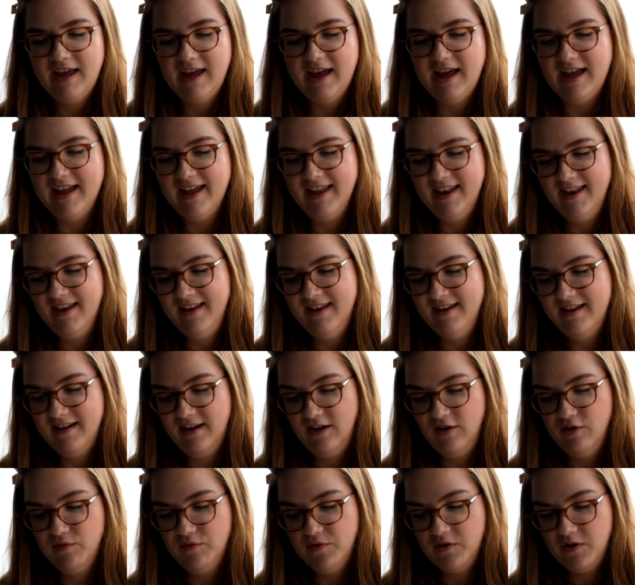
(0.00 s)
and
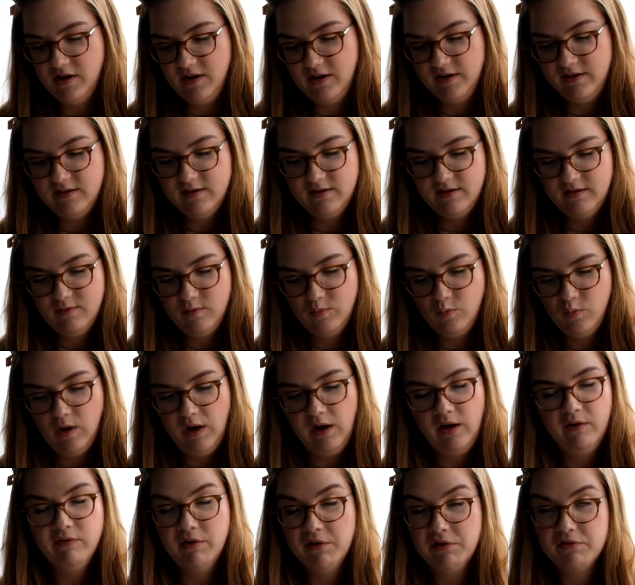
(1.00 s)
you've got
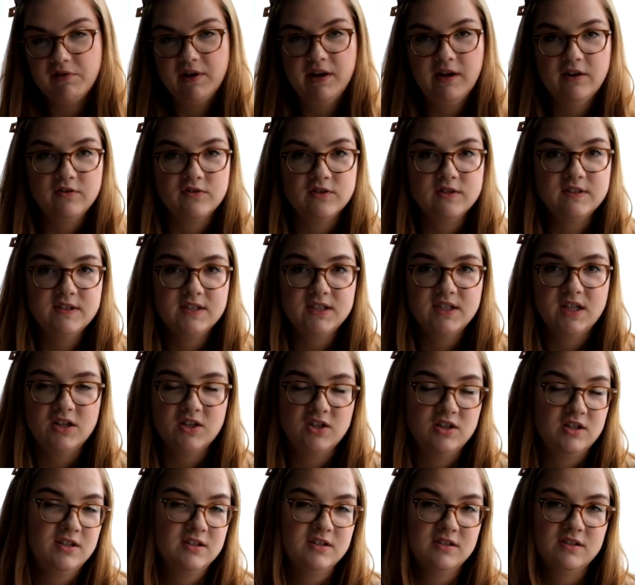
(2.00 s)
well over 300
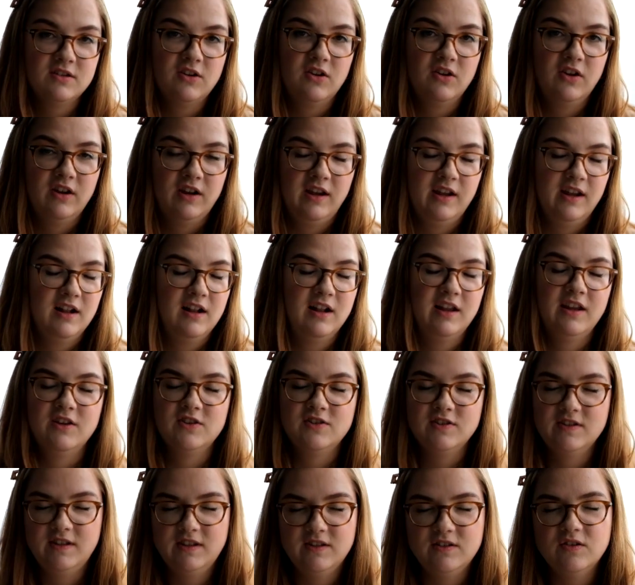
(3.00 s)
stitches on your needle and you
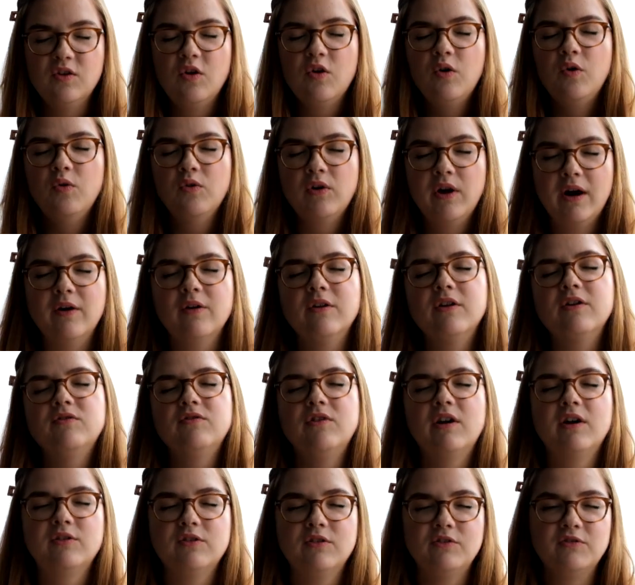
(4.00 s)
just need to go round and
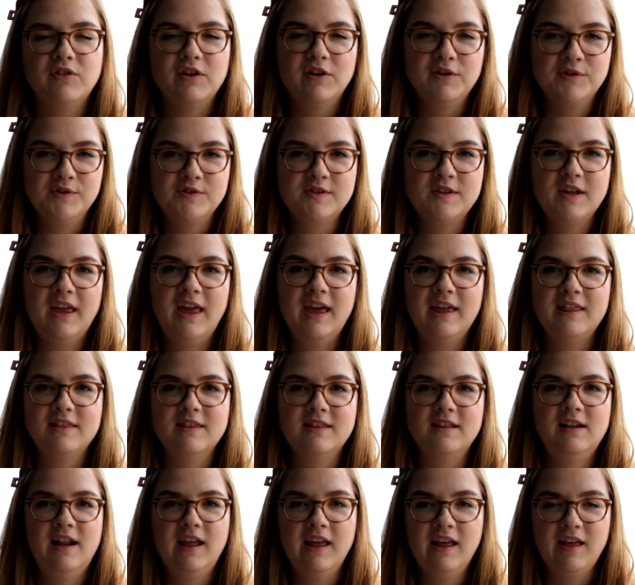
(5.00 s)
round and round to get
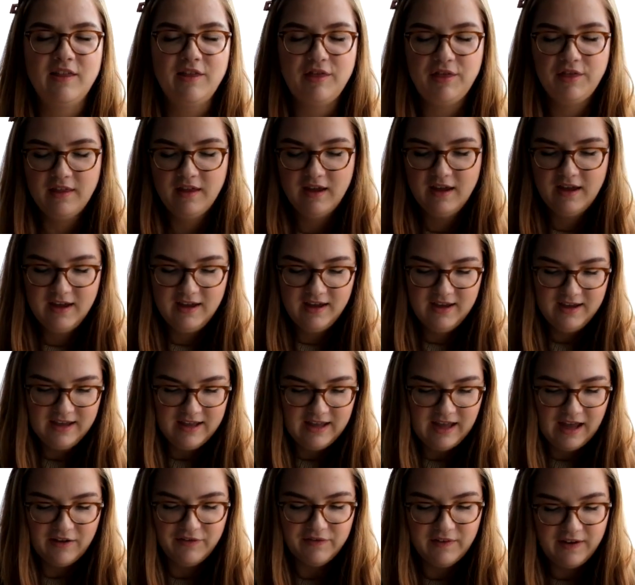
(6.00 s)
the length.
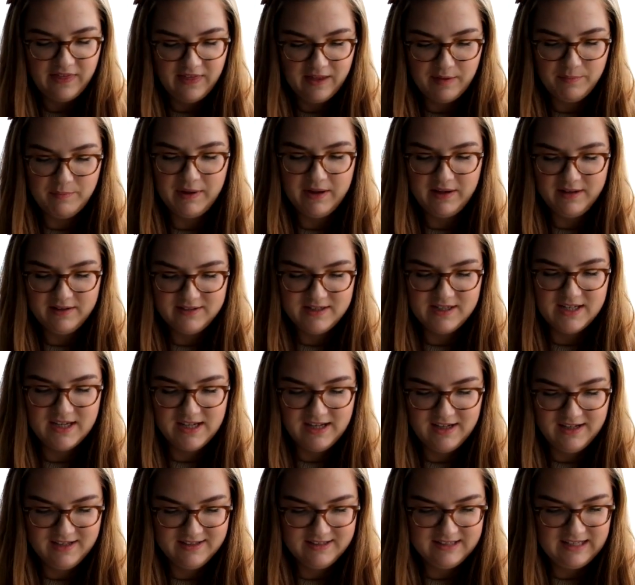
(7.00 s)
I find that bit
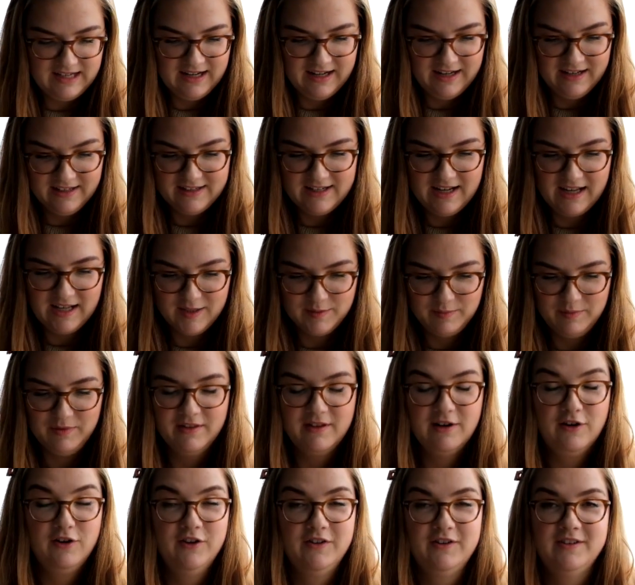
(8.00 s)
tedious and it takes me
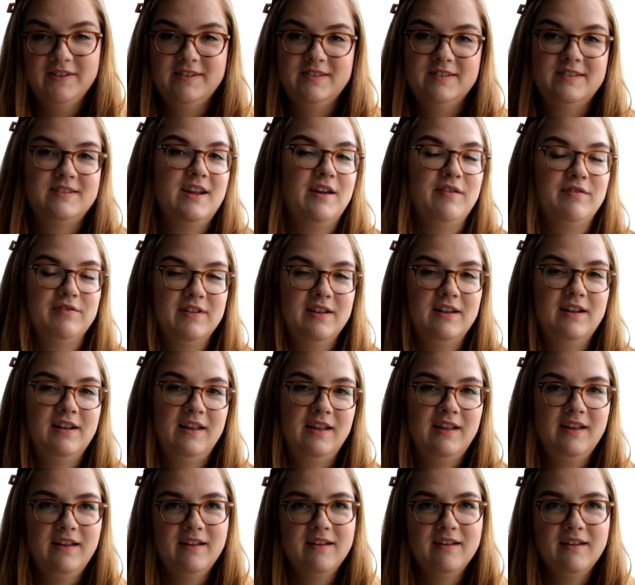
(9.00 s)
the longest,
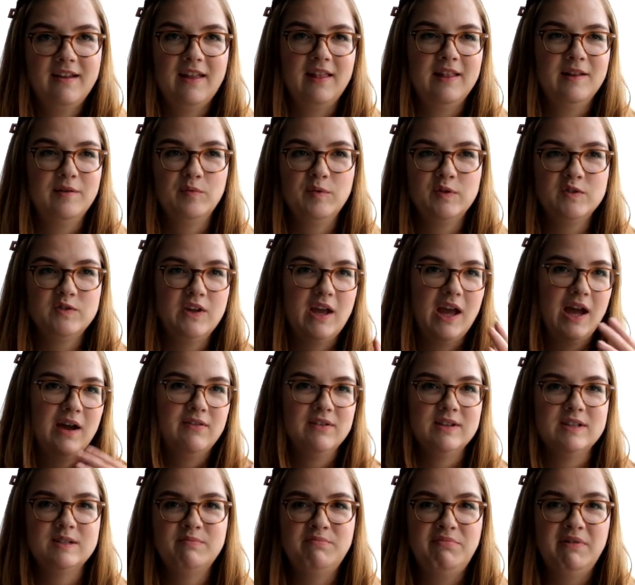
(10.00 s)
definitely. And then once you have
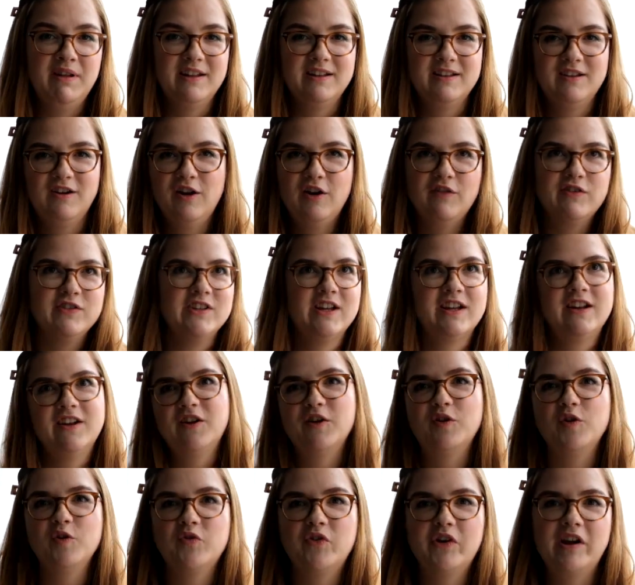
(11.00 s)
it split, all of a sudden it
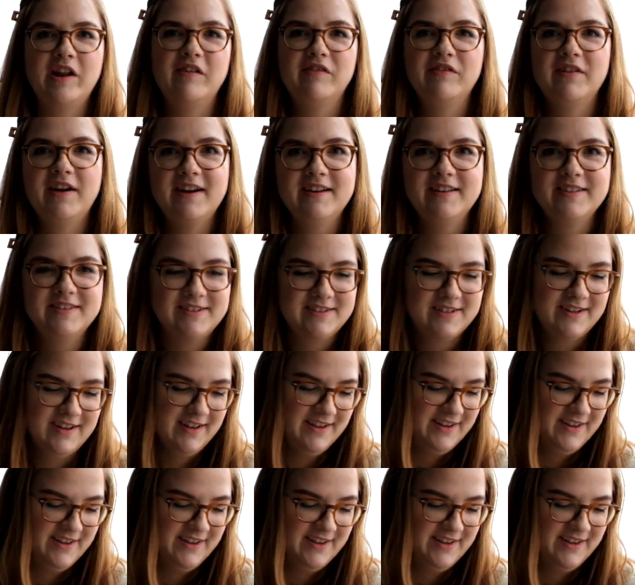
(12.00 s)
goes really fast.